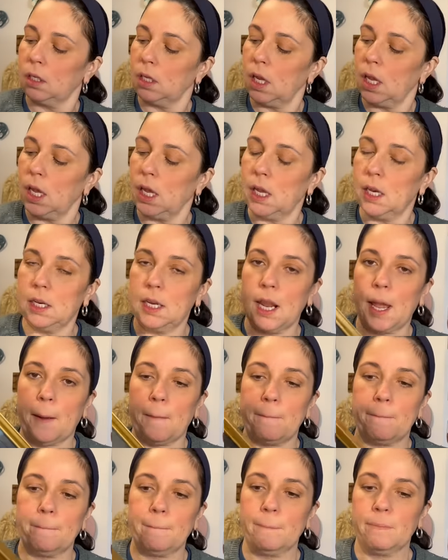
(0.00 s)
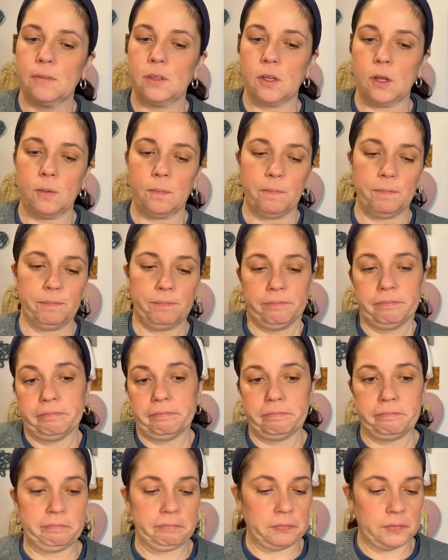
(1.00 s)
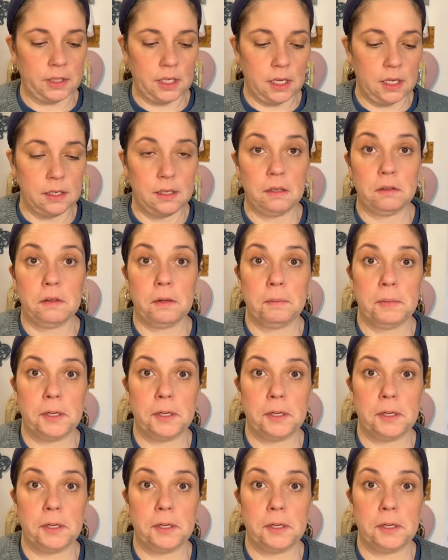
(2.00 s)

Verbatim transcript: And yeah, so nothing